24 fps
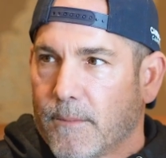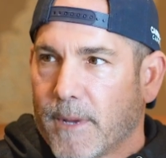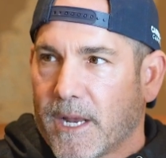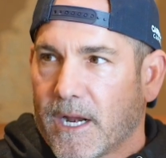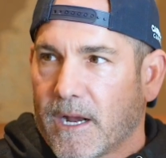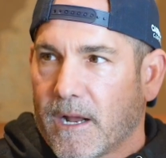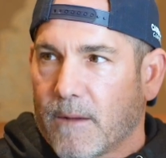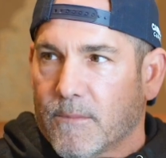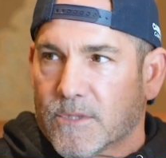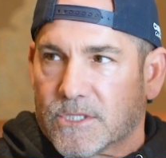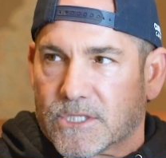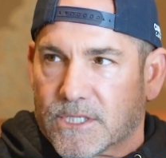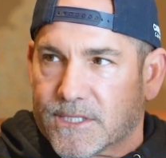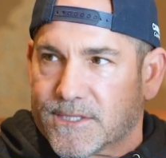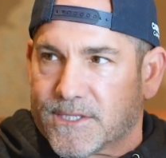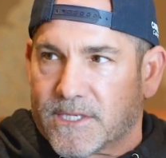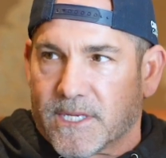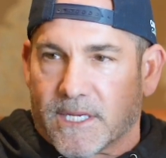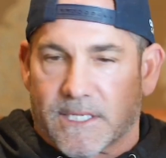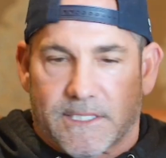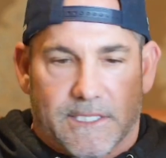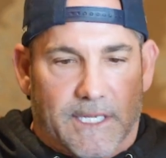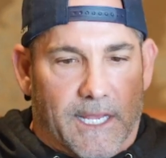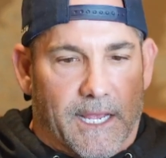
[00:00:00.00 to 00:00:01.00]
No matter how much
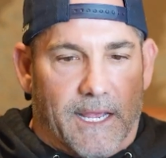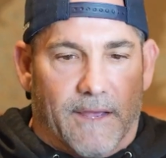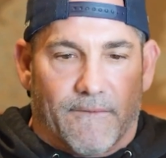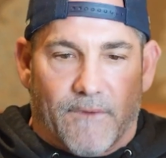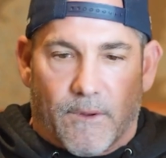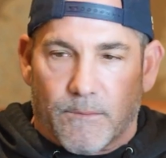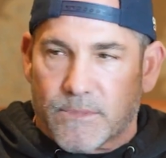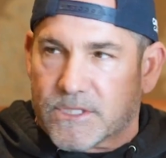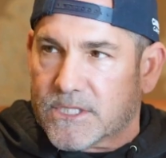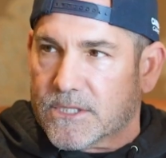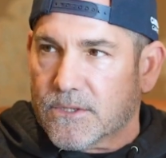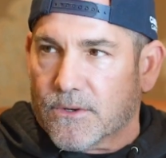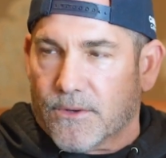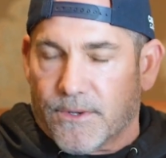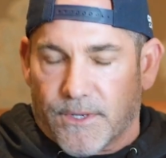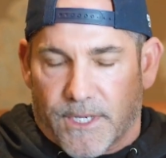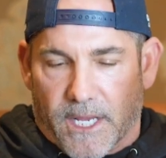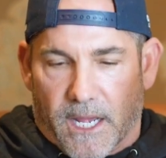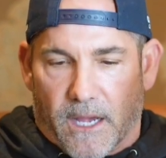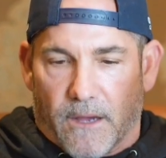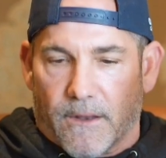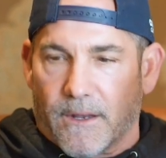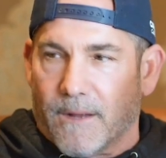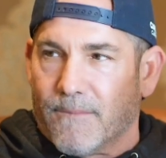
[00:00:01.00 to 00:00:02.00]
success I have, I'm still
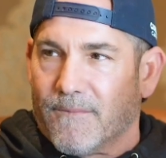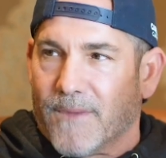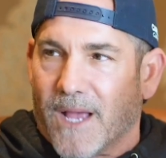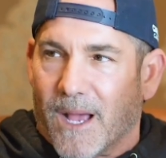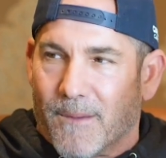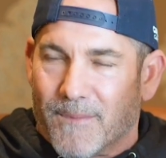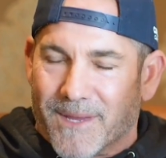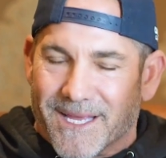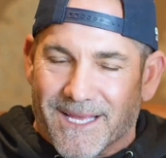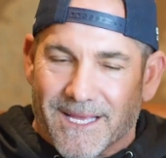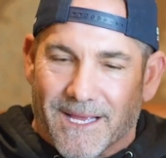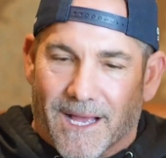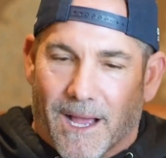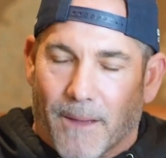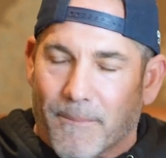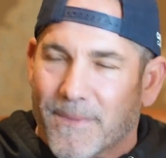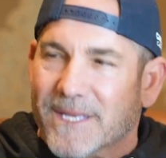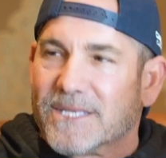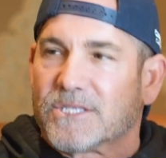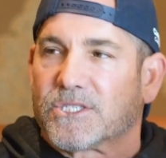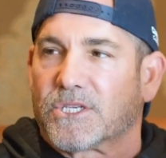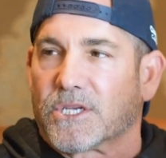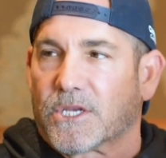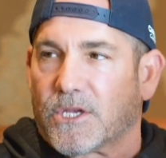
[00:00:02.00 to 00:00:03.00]
in doubt.
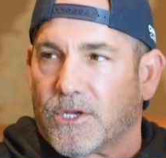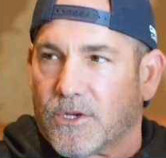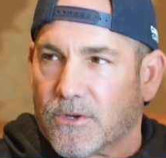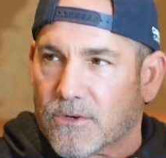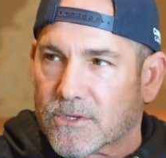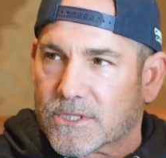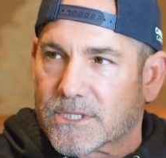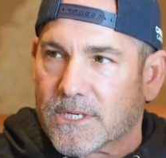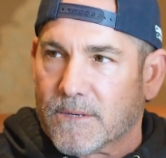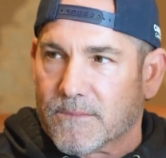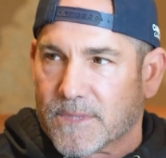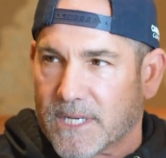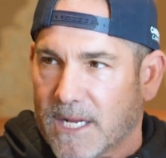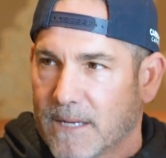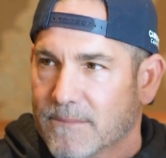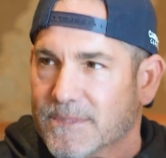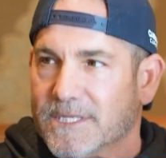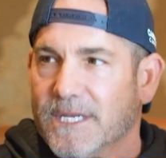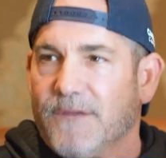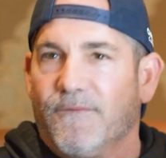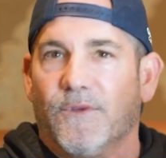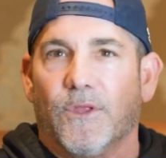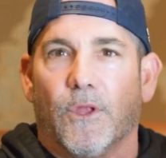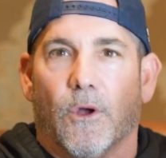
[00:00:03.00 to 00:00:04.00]
I'm insecure
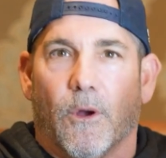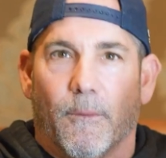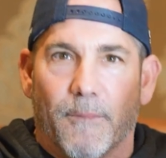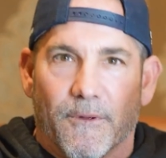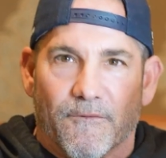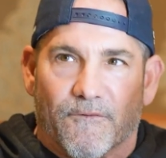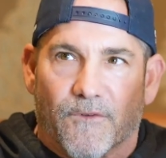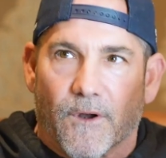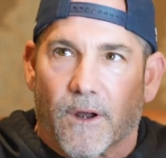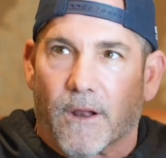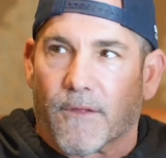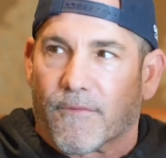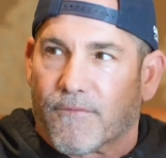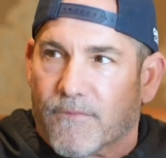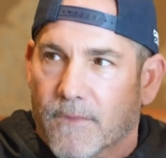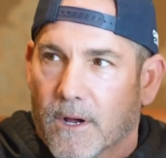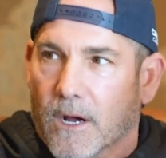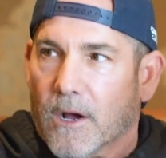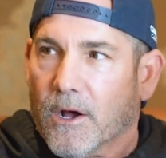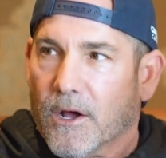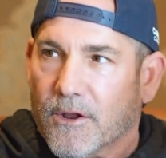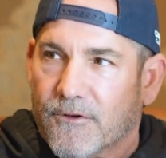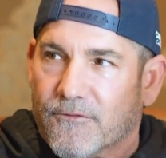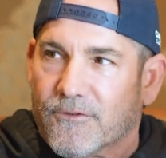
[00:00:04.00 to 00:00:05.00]
sometimes. Even though I'm in front
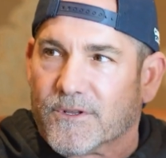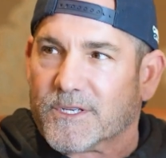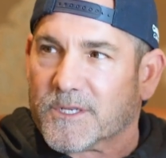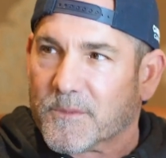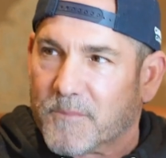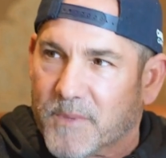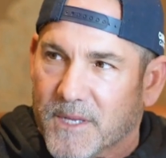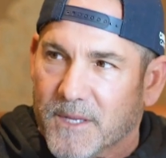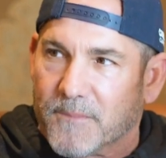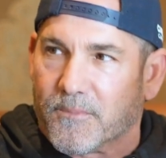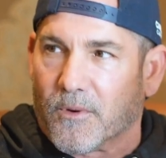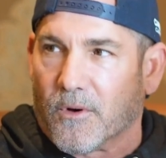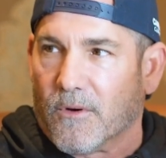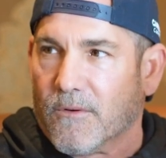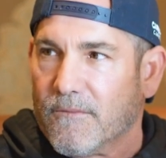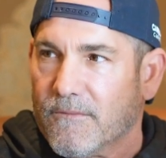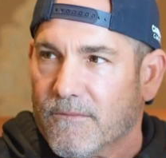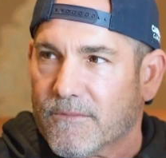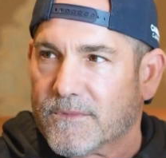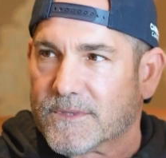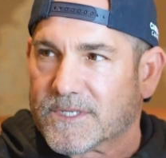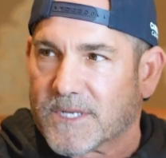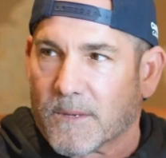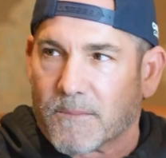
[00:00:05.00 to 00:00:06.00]
of hundreds of
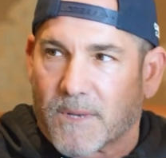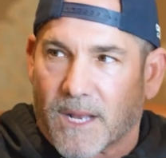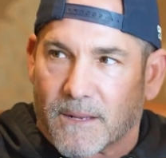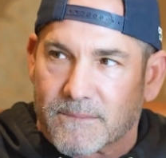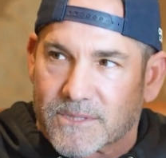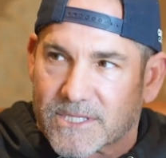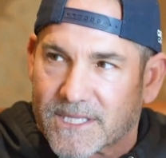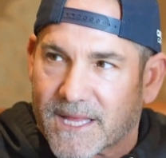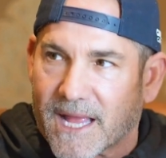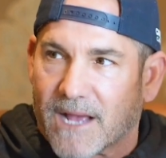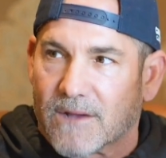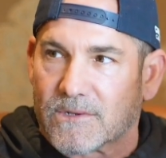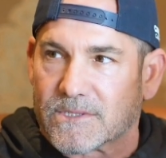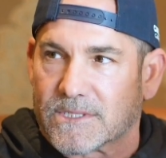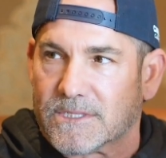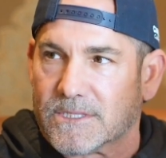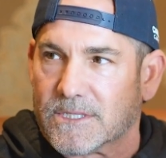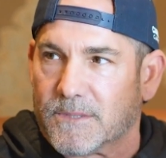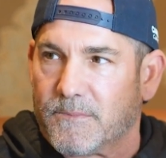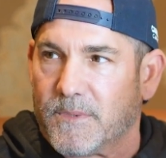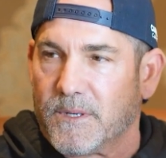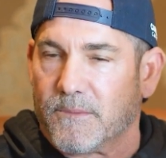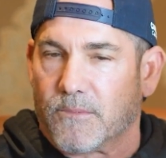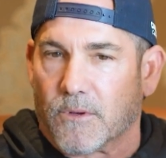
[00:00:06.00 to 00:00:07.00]
people, sometimes
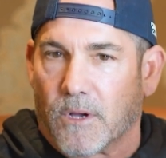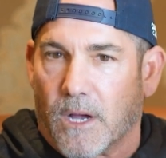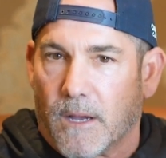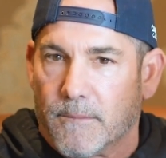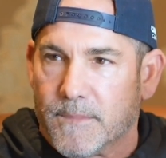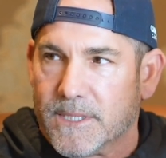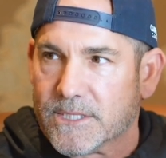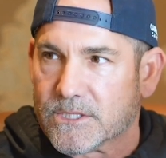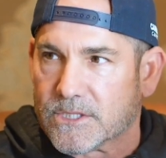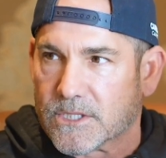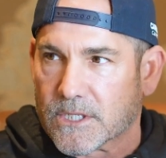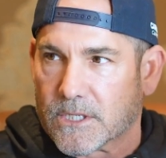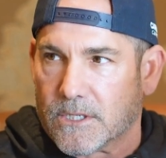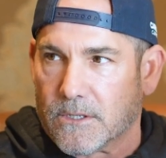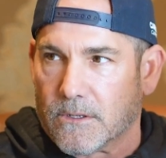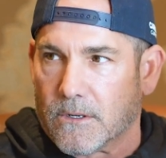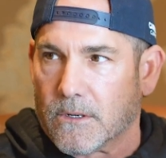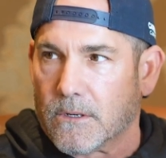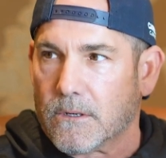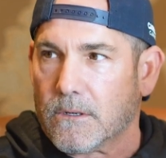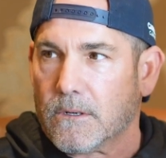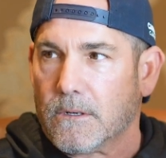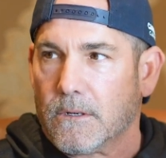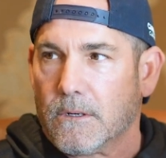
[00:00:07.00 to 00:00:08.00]
thousands of people, I'm
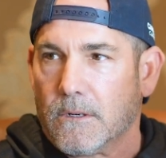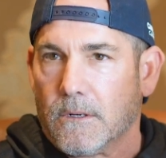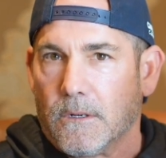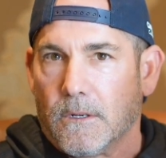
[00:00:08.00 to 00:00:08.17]
insecure.